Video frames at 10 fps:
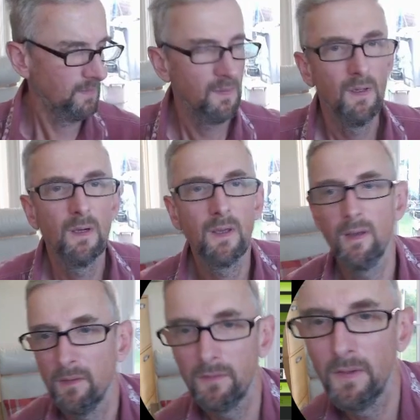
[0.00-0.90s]
Okay,
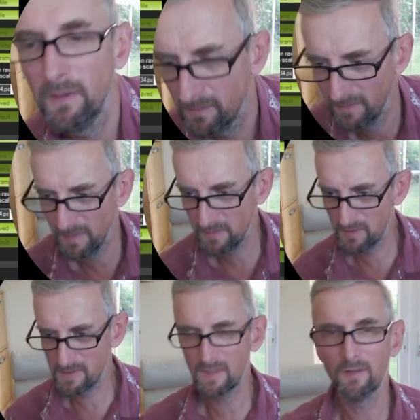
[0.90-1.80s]
so
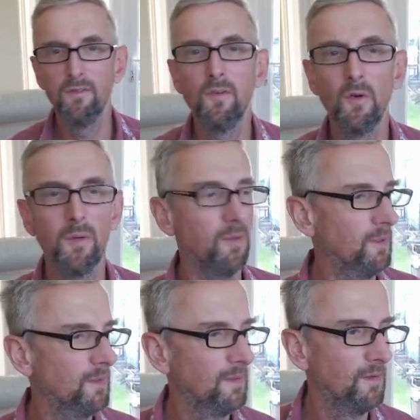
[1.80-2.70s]
interesting
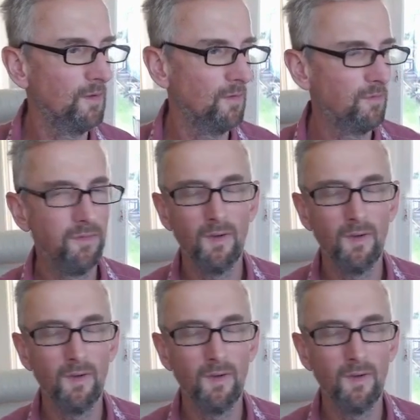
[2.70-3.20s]
foible of